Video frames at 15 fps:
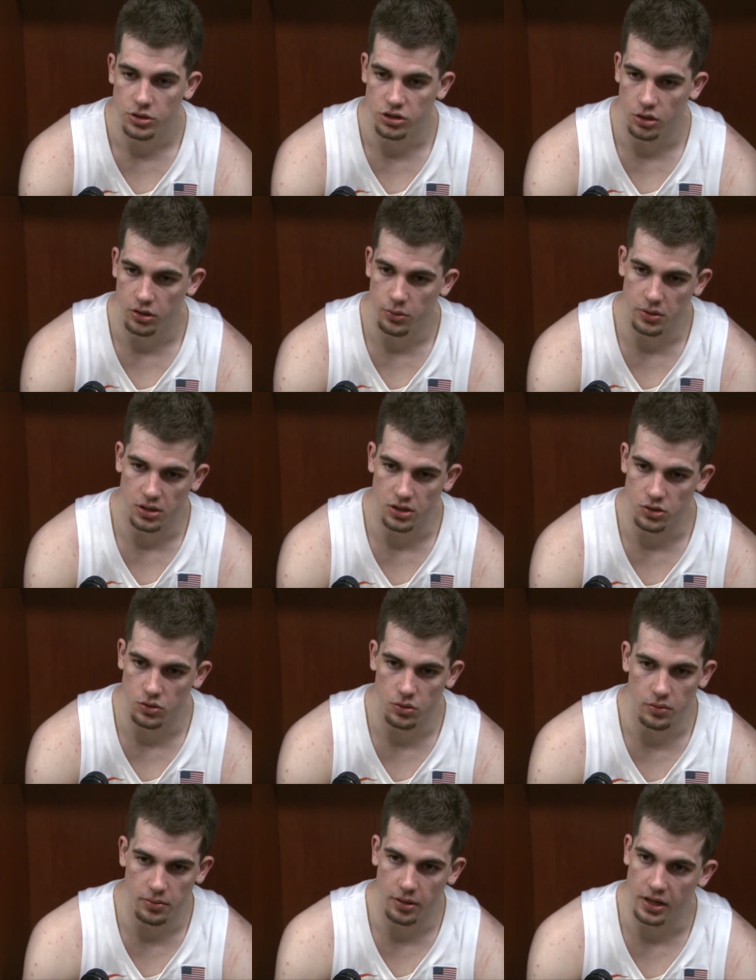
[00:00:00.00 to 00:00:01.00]
we showed that we can
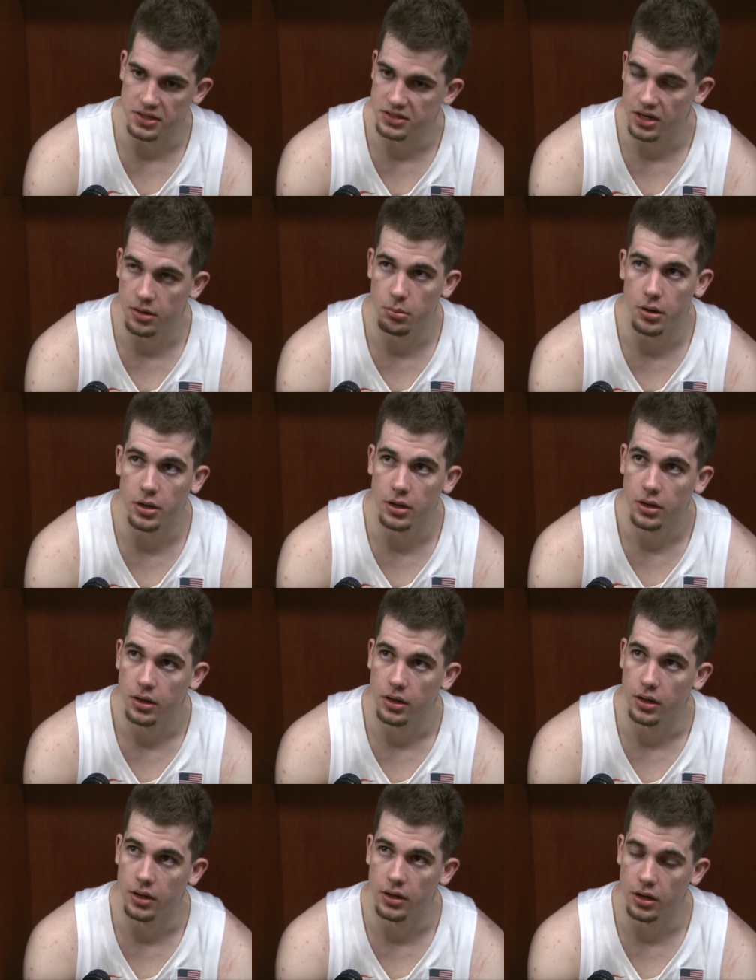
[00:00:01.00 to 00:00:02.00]
do it against anybody
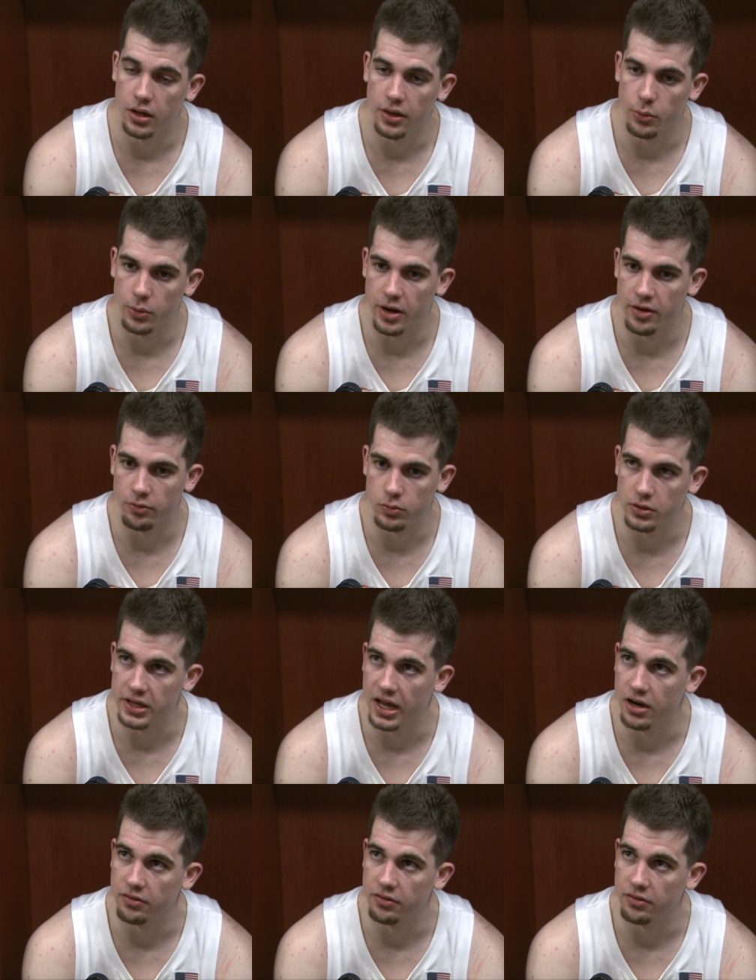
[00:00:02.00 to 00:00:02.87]
and uh, that we're never really